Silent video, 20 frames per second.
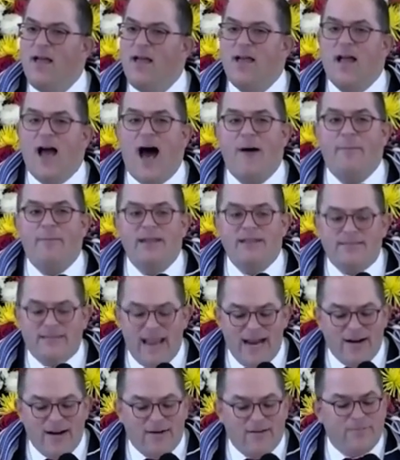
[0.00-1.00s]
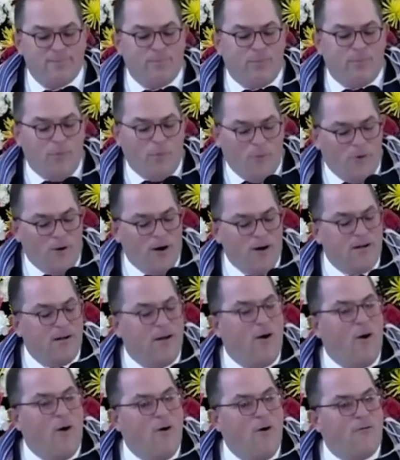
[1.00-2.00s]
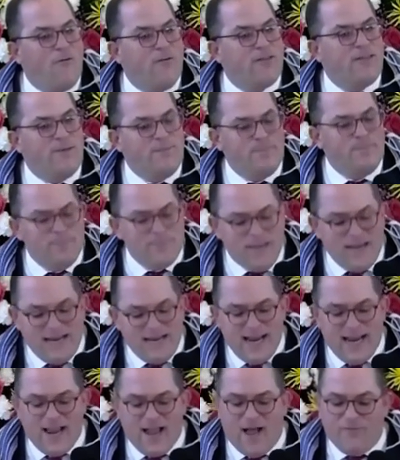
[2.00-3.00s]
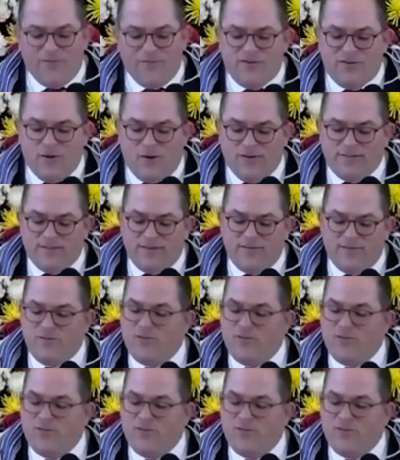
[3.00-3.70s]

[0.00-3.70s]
Commentators pored over the meaning of Joseph's